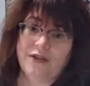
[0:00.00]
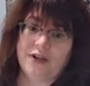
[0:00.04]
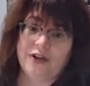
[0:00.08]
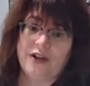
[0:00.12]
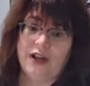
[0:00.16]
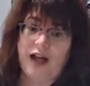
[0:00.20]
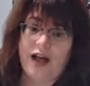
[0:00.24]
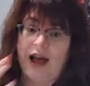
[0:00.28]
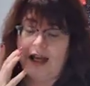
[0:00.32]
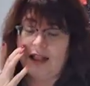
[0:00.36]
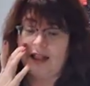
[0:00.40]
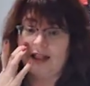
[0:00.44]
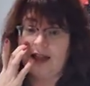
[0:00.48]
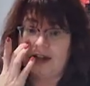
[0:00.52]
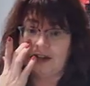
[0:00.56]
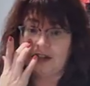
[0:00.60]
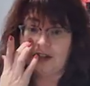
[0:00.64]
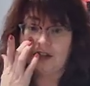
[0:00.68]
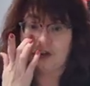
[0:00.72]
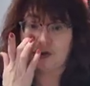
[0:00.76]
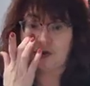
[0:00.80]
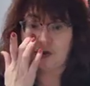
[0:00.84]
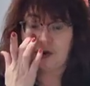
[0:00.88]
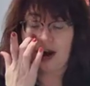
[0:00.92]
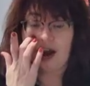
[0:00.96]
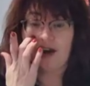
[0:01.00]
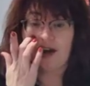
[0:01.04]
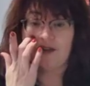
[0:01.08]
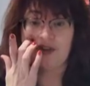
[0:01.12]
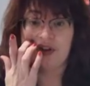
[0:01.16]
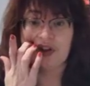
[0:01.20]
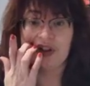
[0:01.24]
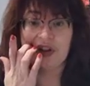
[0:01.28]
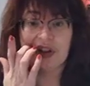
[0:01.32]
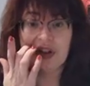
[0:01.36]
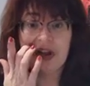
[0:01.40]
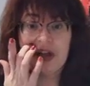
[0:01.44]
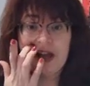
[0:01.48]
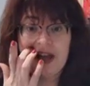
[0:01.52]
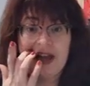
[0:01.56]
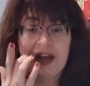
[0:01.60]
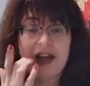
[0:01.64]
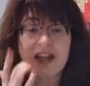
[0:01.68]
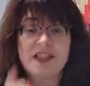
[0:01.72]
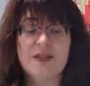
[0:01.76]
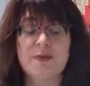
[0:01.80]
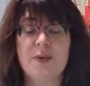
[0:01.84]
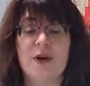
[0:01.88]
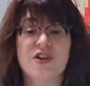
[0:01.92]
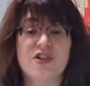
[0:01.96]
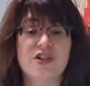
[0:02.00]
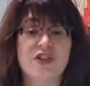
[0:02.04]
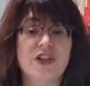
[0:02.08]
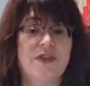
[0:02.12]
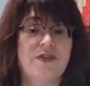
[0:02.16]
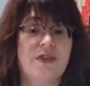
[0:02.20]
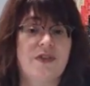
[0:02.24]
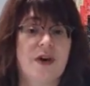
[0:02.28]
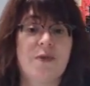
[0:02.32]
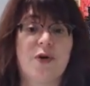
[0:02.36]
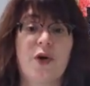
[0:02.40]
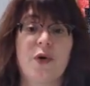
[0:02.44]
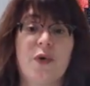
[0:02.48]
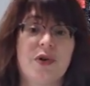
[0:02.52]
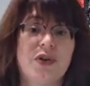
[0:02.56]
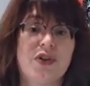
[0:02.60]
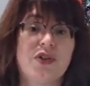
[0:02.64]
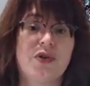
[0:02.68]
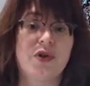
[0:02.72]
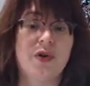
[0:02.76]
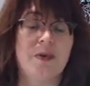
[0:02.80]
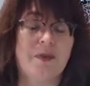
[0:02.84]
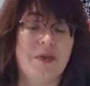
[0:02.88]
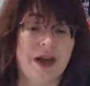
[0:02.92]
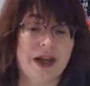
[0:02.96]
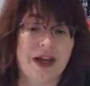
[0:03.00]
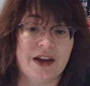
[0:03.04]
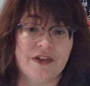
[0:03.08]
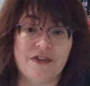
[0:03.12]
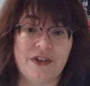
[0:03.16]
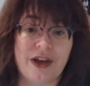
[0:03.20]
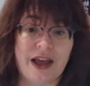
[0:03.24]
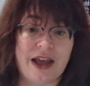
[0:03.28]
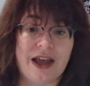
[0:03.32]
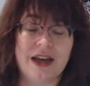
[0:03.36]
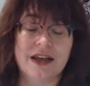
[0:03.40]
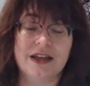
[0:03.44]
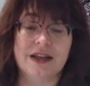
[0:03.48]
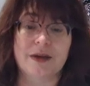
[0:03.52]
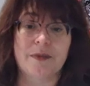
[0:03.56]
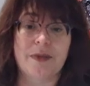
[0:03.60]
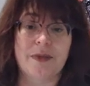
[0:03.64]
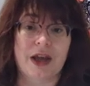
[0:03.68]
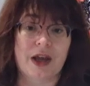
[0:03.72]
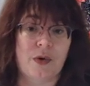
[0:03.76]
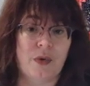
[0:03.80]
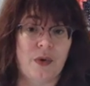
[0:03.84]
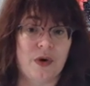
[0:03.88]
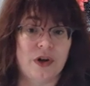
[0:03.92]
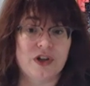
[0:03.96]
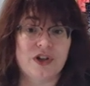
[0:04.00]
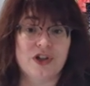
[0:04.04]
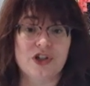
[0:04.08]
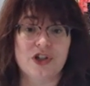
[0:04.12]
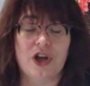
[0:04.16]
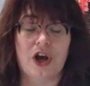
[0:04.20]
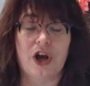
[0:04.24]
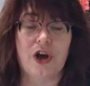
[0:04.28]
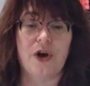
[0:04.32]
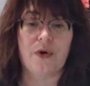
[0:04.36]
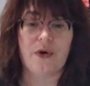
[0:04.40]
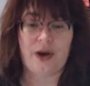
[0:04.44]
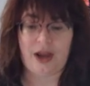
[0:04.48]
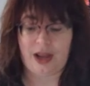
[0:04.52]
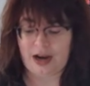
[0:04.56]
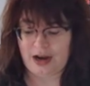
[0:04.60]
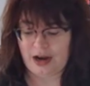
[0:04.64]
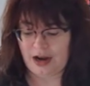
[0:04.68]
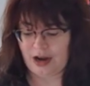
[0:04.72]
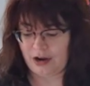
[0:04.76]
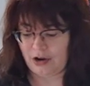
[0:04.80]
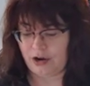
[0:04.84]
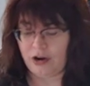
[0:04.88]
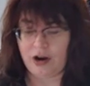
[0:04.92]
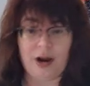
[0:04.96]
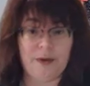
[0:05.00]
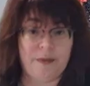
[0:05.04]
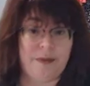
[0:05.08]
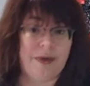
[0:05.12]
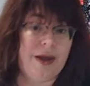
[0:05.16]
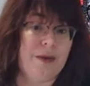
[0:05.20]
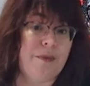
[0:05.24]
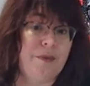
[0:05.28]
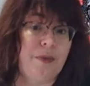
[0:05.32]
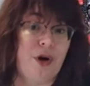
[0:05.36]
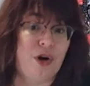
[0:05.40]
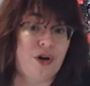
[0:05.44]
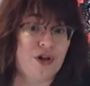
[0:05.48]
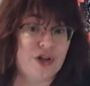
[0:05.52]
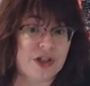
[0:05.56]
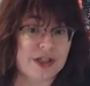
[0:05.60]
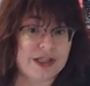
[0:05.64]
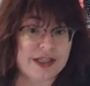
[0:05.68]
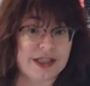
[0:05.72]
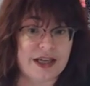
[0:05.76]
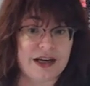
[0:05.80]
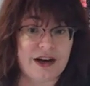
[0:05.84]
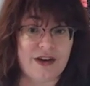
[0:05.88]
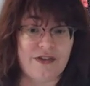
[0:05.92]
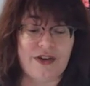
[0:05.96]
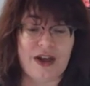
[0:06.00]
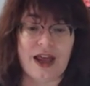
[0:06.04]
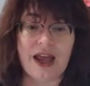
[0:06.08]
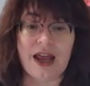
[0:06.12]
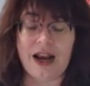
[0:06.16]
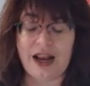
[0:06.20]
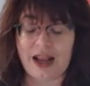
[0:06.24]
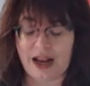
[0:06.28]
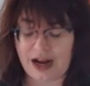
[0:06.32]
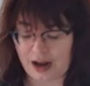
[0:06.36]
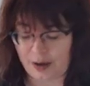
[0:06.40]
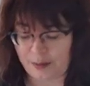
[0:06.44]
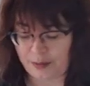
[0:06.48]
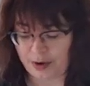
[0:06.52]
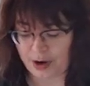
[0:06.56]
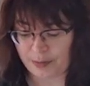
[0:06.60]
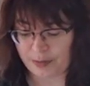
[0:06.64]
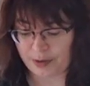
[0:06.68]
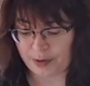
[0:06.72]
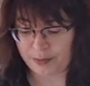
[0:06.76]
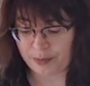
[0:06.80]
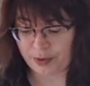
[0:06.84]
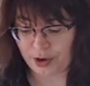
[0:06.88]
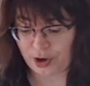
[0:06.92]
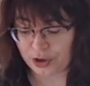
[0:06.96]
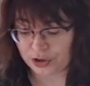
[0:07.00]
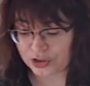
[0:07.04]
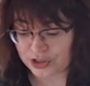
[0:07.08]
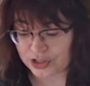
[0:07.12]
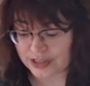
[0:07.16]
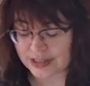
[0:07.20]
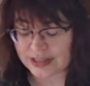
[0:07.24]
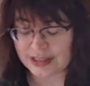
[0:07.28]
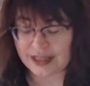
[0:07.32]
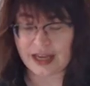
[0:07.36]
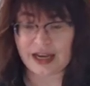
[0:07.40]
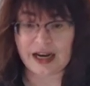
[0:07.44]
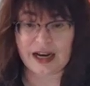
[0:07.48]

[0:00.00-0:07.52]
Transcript: I like to travel, especially if I'm going to a big event, a big quilt show, or a big purchasing event, and I'm going to be purchasing